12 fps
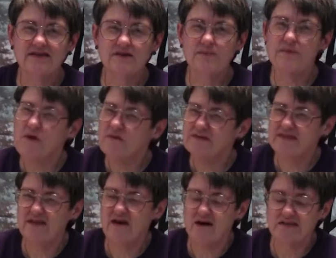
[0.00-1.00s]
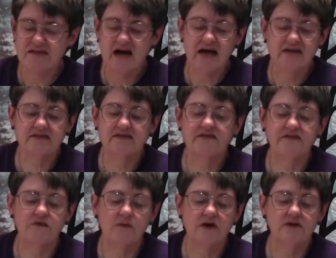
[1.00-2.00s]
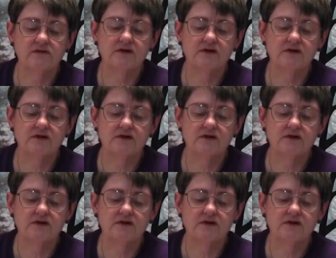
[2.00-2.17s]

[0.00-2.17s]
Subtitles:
They're Procyon dyes if you want to